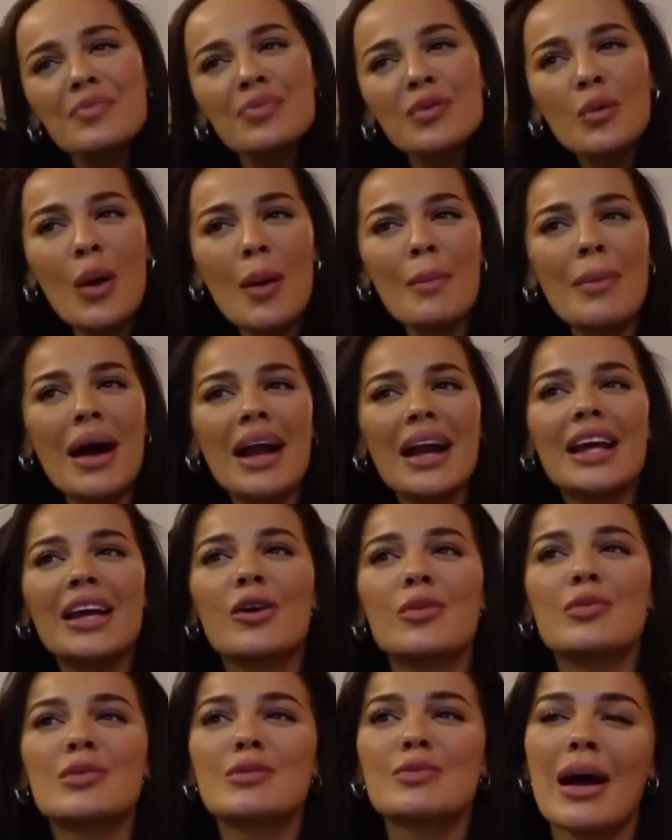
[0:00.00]
when Manny
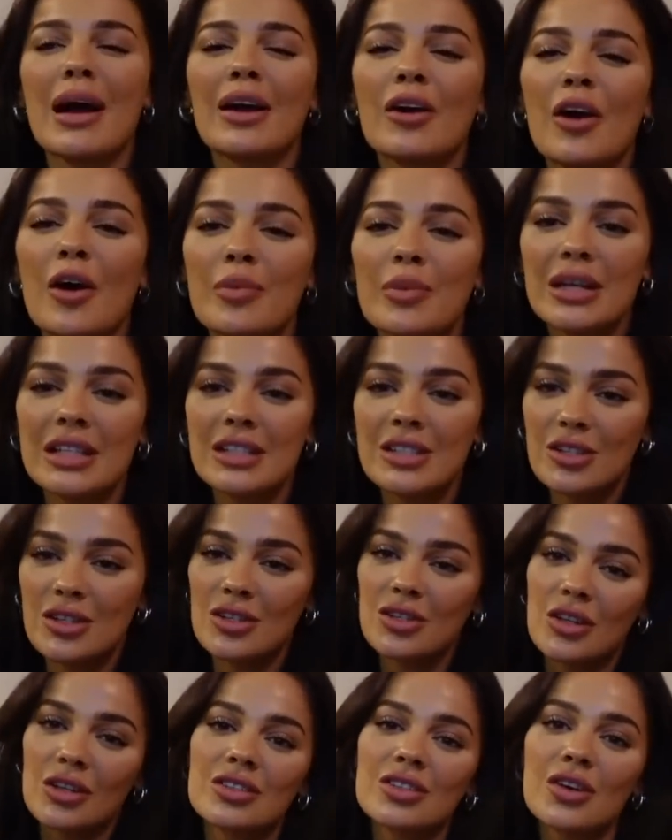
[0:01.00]
comes back up, he's
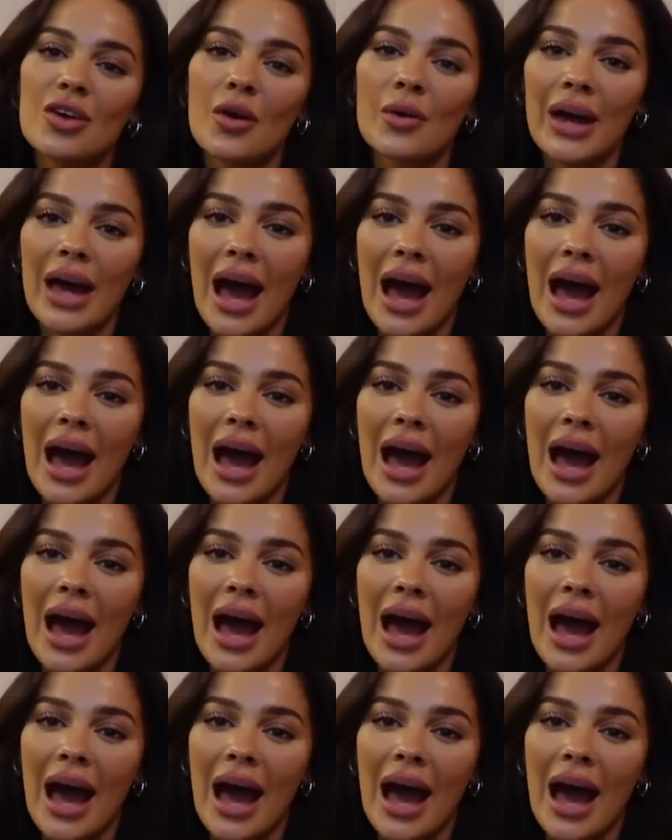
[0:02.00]
just going to go and